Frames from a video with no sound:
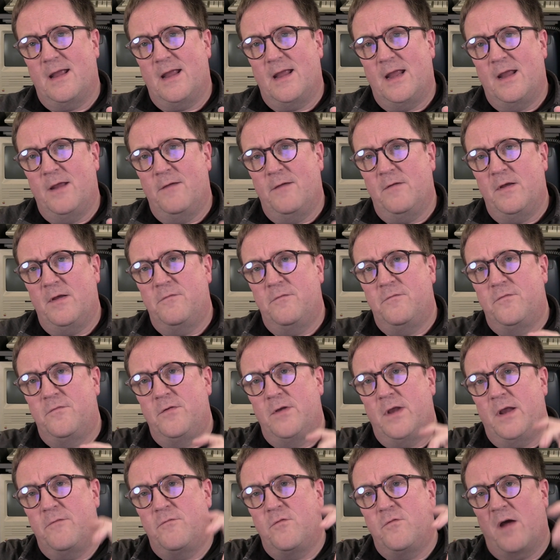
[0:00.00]
if
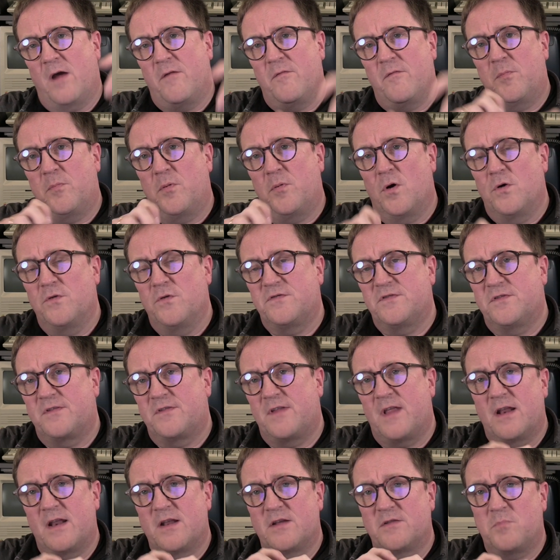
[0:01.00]
you have a process
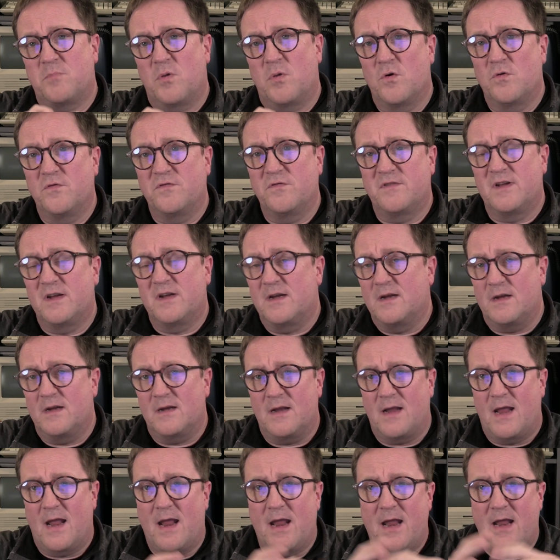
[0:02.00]
that is
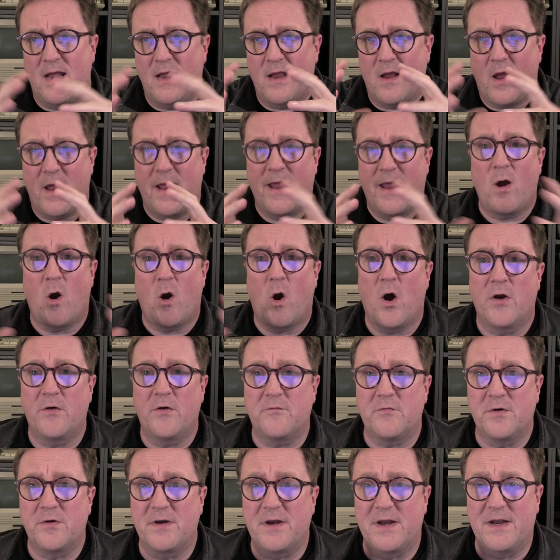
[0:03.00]
posting a
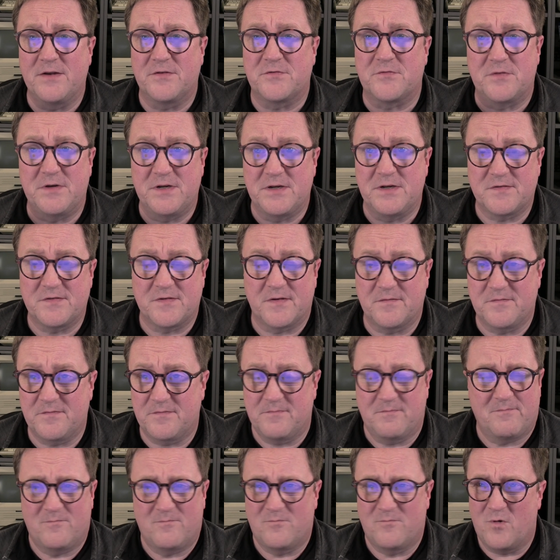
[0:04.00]
100 entries
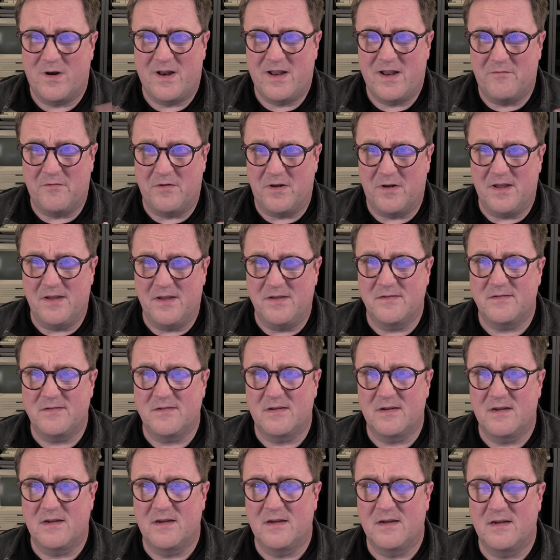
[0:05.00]
of whatever it
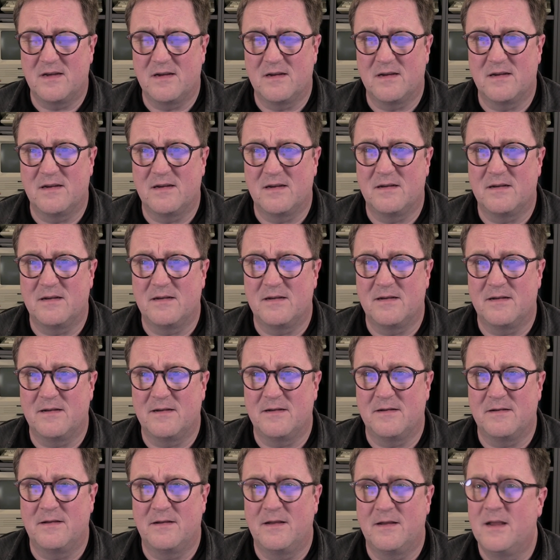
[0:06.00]
is,
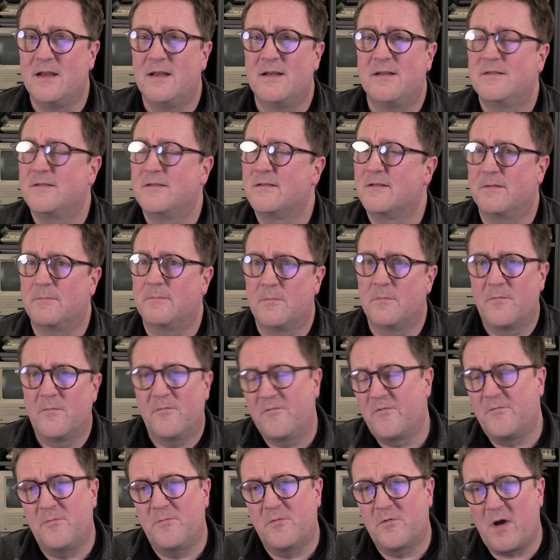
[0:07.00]

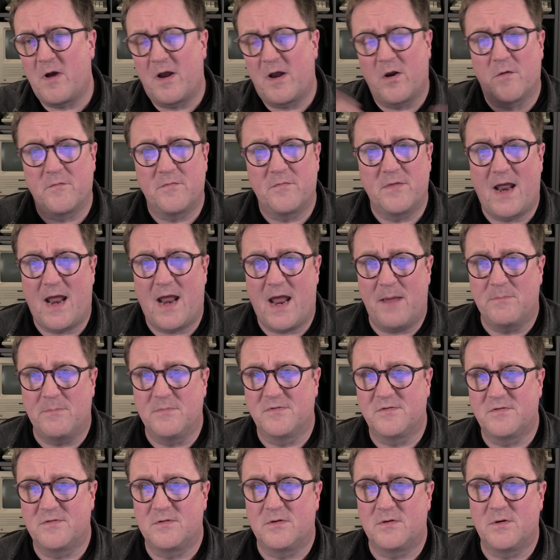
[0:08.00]
quite often that
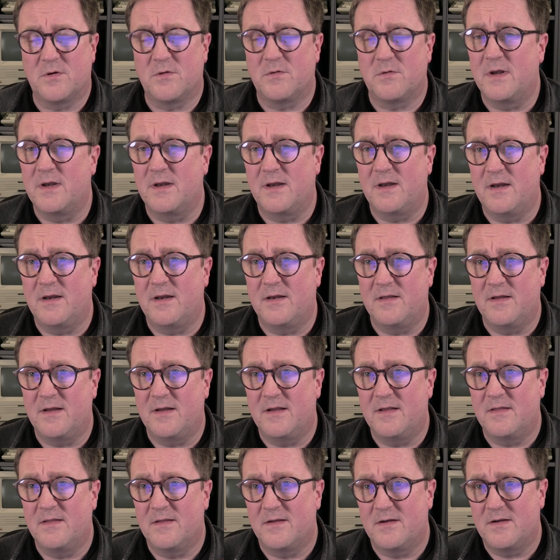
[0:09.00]
happens, you know,
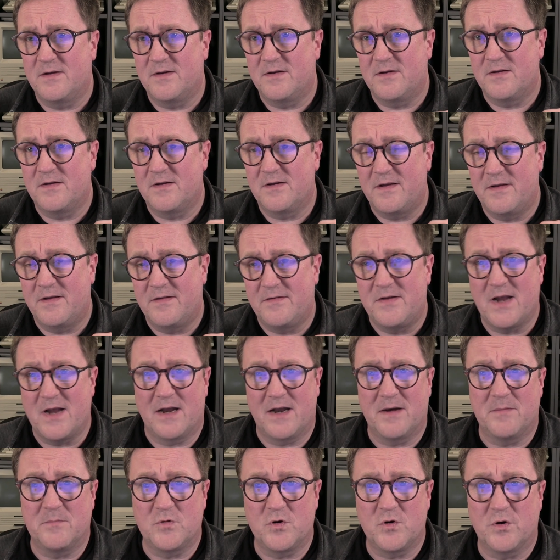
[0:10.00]
in the
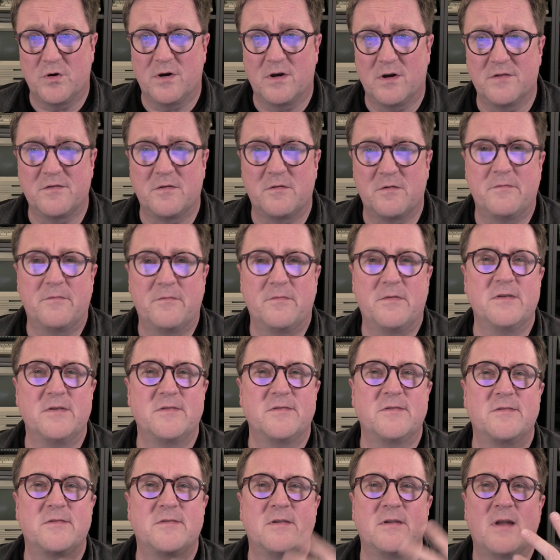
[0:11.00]
item journal. So if
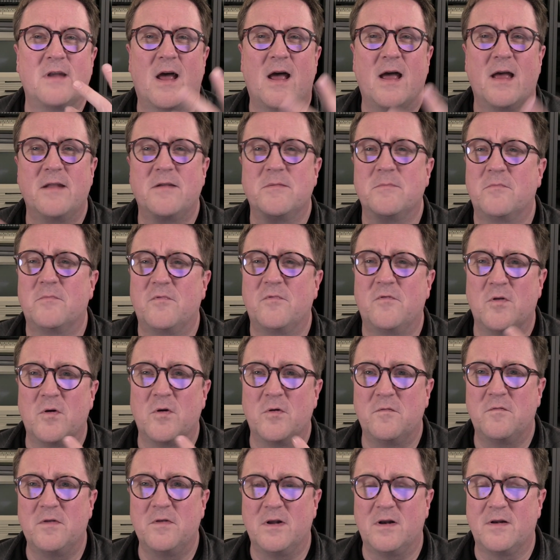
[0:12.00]
this is an item
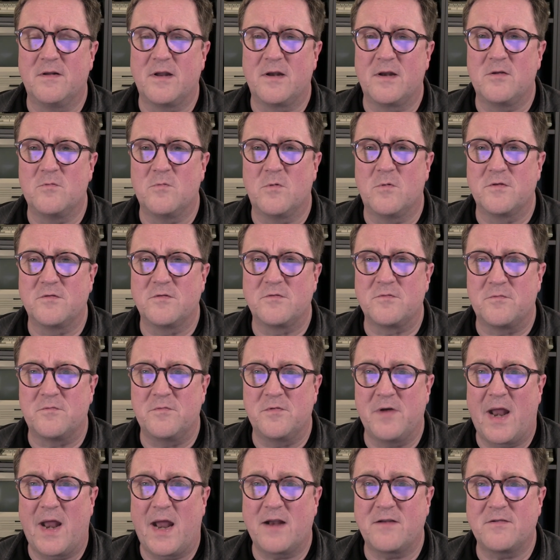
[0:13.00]
flow field that you want to
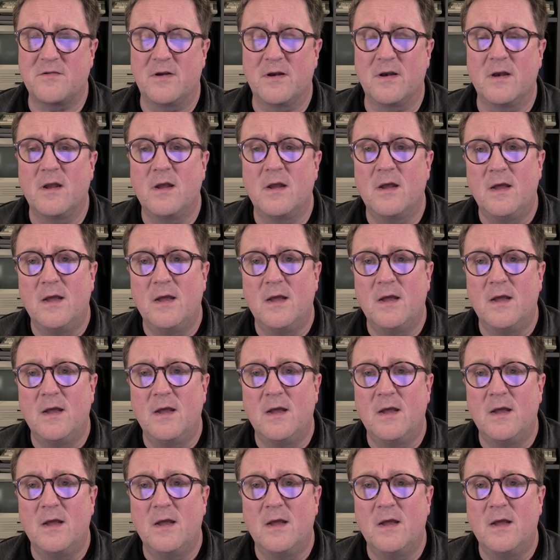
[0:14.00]
react on,